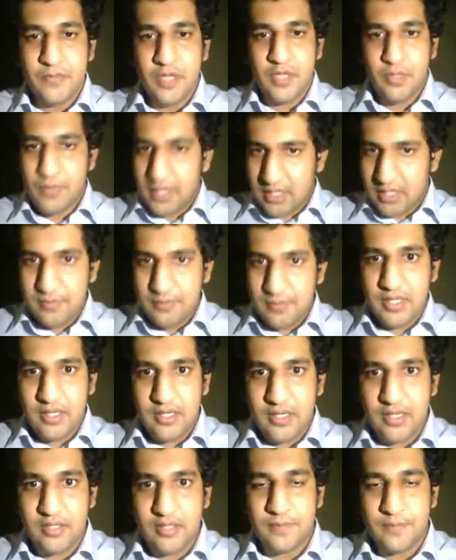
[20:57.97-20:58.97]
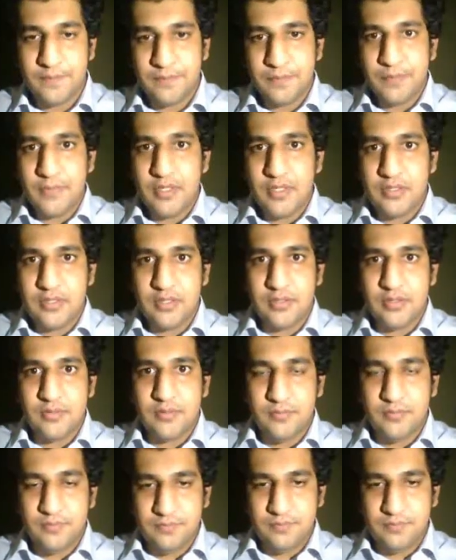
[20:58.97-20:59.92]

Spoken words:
We'll come to that later. So